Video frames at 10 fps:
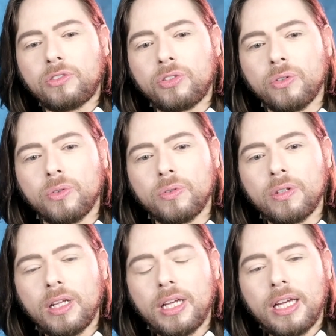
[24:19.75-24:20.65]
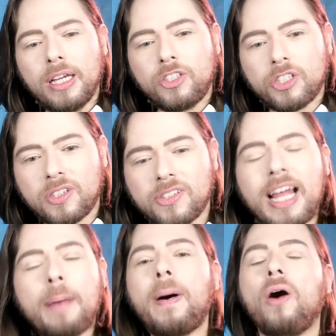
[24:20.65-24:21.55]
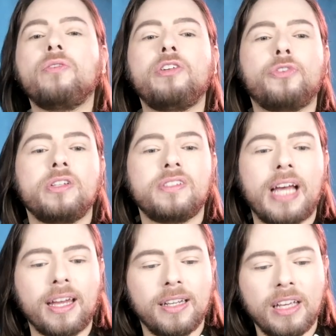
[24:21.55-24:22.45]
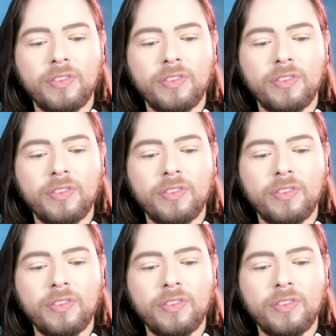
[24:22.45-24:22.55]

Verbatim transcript: to just snap out of it for a second.